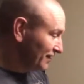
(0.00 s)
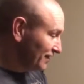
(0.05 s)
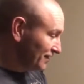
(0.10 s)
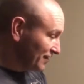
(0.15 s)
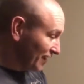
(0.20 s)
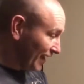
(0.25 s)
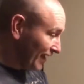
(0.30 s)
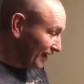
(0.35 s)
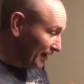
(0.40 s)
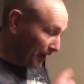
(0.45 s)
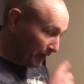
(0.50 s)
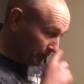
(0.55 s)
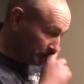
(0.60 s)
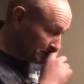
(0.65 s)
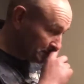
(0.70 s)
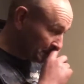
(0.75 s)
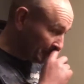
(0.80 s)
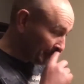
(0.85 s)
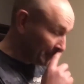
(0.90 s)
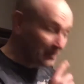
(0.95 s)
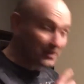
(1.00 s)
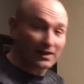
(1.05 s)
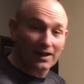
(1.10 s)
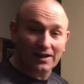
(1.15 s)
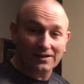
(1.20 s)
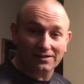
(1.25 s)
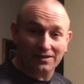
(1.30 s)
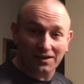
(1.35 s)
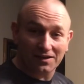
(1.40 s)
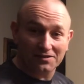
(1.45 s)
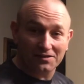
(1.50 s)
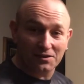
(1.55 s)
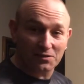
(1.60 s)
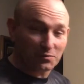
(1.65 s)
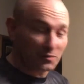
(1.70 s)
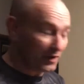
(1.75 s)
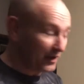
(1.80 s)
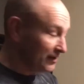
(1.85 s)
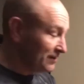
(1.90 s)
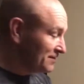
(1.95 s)
And I was really glad that I did
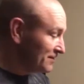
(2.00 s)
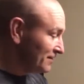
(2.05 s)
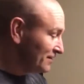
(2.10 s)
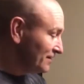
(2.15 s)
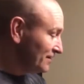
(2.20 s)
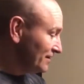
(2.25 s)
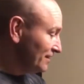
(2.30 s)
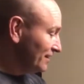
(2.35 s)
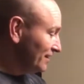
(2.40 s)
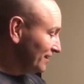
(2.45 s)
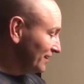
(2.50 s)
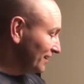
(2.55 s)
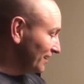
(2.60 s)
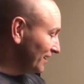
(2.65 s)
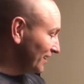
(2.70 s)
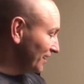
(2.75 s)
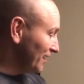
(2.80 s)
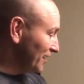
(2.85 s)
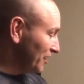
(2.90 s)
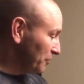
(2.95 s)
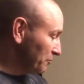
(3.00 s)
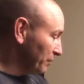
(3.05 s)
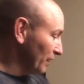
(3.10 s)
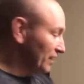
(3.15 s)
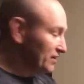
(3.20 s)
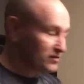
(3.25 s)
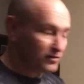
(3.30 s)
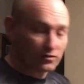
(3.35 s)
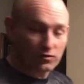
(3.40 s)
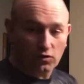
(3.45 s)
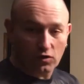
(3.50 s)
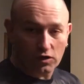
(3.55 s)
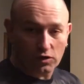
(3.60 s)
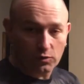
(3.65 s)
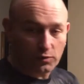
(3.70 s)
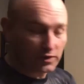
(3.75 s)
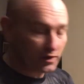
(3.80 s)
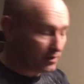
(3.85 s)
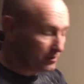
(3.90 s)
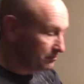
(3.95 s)
win. I placed an order
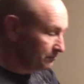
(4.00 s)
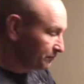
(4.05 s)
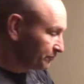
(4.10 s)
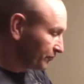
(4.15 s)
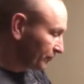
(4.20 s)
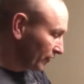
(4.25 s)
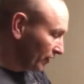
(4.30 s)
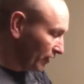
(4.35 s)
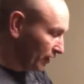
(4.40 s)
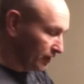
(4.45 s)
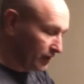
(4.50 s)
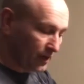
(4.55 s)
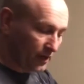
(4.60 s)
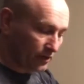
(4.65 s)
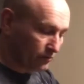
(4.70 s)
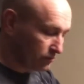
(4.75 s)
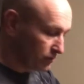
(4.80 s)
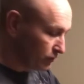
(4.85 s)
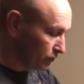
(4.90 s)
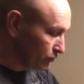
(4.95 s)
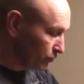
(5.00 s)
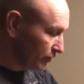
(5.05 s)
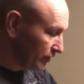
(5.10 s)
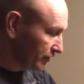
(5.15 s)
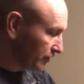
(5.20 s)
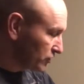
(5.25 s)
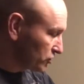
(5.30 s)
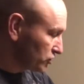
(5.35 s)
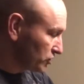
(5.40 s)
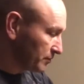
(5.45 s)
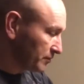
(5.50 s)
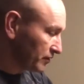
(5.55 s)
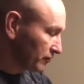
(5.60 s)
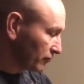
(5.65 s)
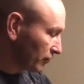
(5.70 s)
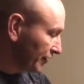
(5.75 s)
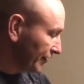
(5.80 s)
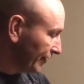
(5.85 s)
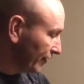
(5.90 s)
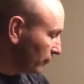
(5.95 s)
with him. I got it real quick. He shipped it
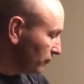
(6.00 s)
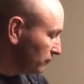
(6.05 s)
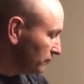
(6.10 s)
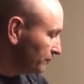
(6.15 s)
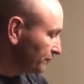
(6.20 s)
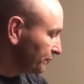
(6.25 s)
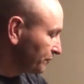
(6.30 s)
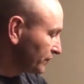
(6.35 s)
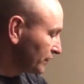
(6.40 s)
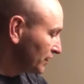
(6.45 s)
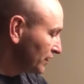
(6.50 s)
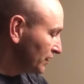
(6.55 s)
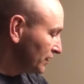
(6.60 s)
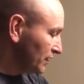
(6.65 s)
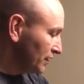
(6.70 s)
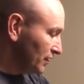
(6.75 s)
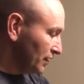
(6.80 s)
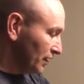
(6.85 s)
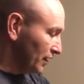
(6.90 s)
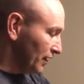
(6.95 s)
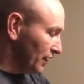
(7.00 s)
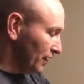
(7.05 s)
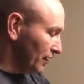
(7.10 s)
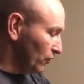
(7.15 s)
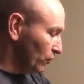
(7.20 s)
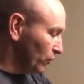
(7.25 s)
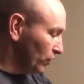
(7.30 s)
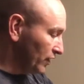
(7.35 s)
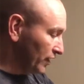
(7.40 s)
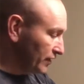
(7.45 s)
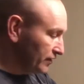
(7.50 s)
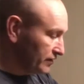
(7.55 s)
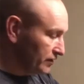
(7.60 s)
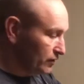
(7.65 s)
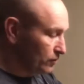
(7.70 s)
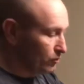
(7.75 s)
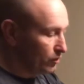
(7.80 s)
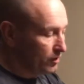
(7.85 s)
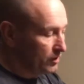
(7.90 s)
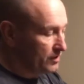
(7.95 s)
right out. What I did
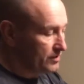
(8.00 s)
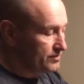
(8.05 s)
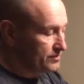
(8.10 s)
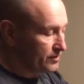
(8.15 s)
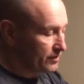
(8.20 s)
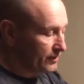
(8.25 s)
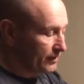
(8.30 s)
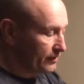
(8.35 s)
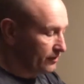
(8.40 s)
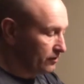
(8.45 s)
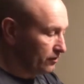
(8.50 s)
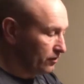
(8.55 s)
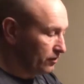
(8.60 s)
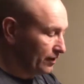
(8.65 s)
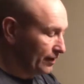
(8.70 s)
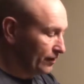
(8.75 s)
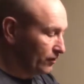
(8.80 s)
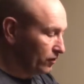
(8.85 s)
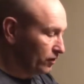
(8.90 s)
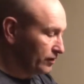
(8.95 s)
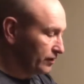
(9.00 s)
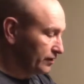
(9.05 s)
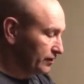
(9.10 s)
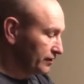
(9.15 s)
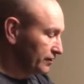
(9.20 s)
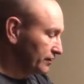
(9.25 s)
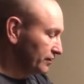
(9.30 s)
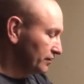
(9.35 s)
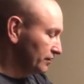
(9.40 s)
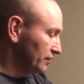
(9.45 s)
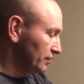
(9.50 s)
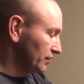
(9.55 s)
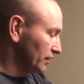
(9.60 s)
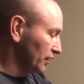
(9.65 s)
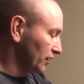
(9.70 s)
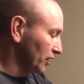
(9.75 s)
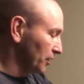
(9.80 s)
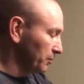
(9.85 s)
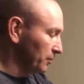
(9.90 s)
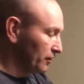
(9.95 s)
was I ordered a
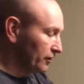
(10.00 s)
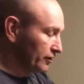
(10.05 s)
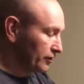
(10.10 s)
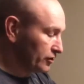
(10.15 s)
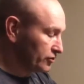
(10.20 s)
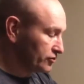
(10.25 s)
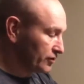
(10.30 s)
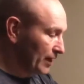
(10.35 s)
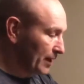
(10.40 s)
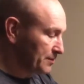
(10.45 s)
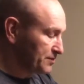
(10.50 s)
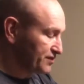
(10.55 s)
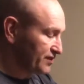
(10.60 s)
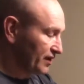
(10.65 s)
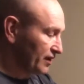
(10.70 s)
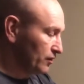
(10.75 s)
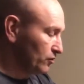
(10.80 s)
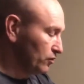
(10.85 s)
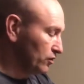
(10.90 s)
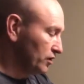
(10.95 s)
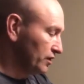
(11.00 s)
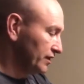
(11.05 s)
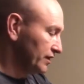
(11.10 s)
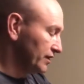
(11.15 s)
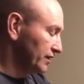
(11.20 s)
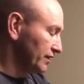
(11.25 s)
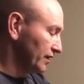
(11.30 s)
couple of other traps that I wanted.